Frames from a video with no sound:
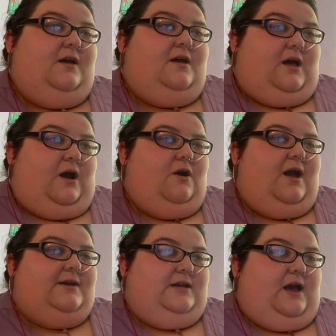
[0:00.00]

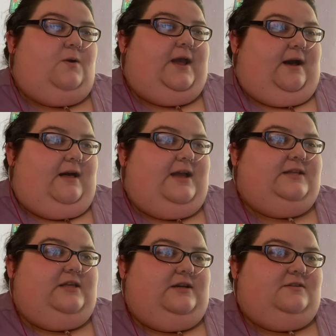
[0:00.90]
Alright, yeah, okay, I
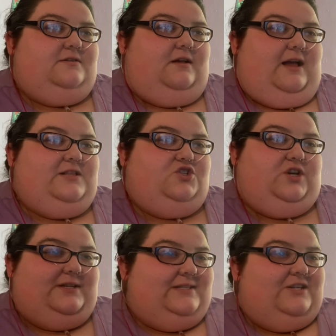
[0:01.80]
like this. I like the
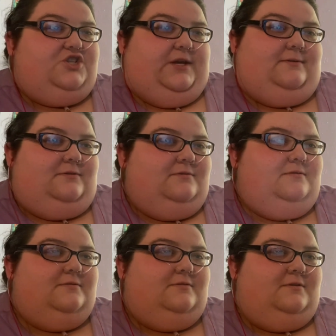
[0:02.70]
transition.
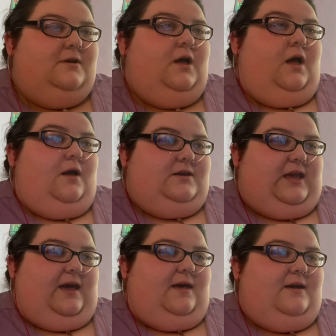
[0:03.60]

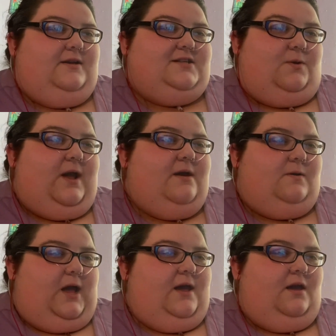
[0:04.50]
Yes, okay.
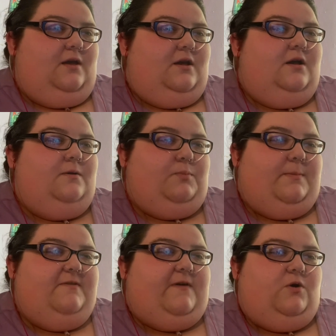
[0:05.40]
Bring
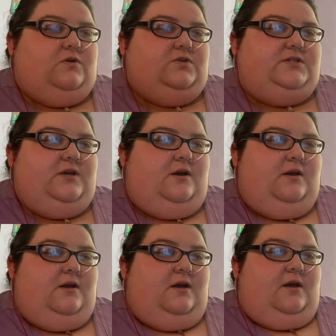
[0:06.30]
me vocals. You
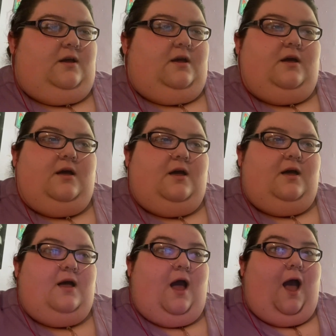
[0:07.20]
in this world
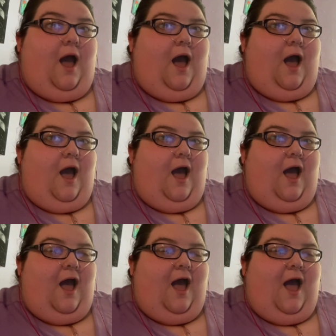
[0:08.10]
up a little bit.
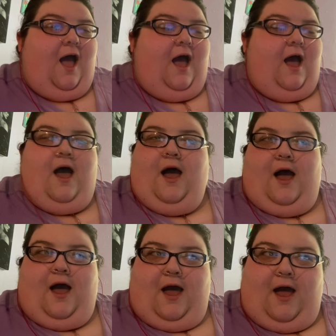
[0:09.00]
There's so much
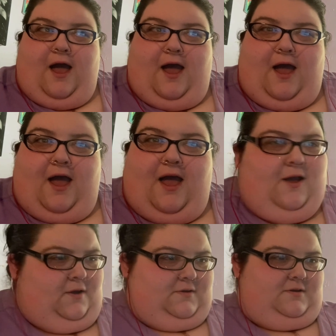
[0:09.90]
trouble that's
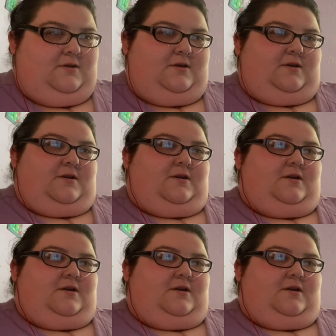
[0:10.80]
surrounding us.